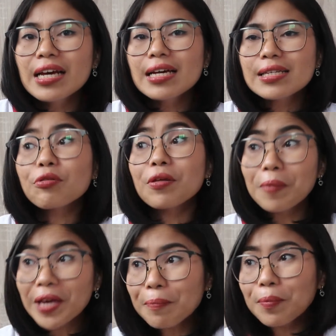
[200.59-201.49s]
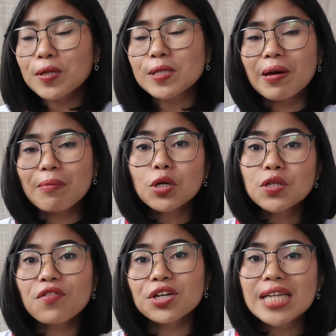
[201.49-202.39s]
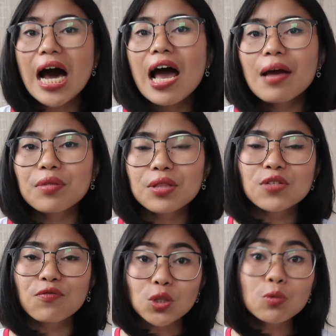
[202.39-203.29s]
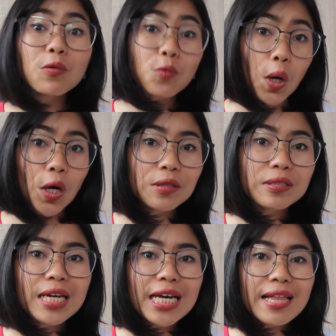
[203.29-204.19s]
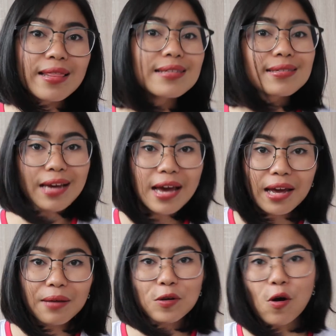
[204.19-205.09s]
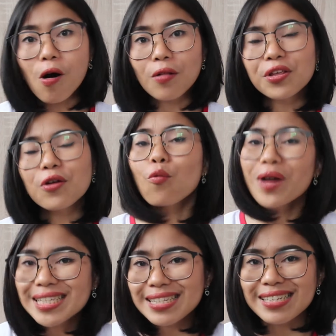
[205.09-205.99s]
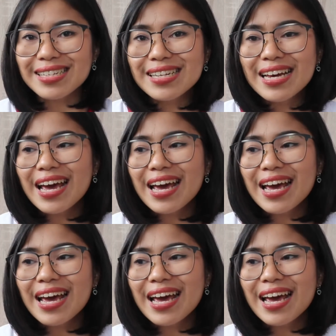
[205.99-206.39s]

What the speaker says: And so the people spent most of their time in this virtual world, this game called the Oasis.